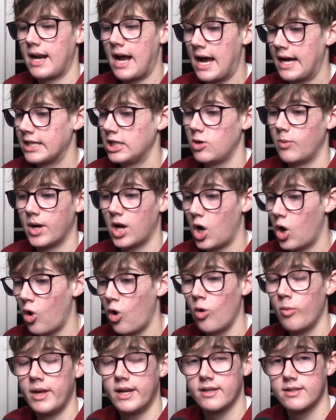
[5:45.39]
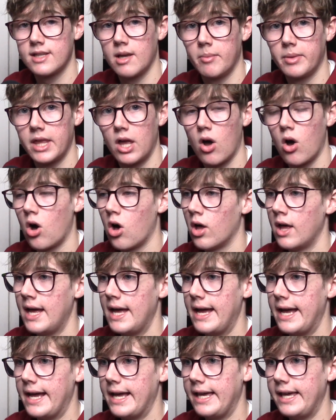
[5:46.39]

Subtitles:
and IU at home in Assembly Hall